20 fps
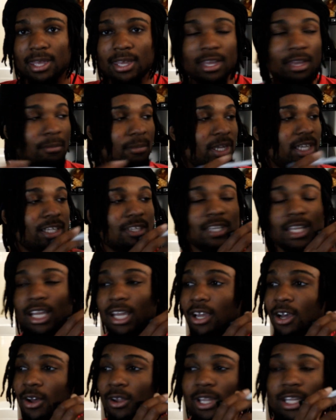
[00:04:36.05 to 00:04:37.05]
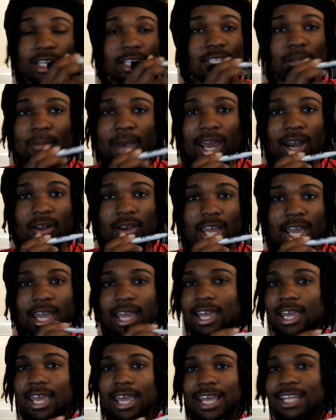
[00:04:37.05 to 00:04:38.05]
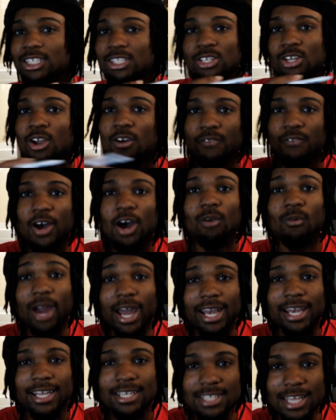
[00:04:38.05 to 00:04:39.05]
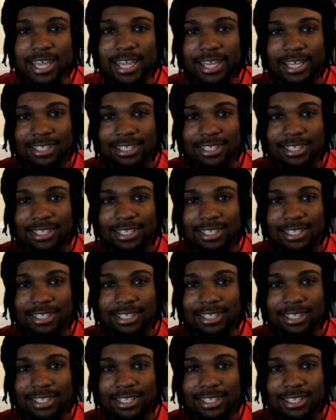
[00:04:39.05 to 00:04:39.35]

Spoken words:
Because if the goalie doesn't bite on that, it's just gonna fall right in his hands.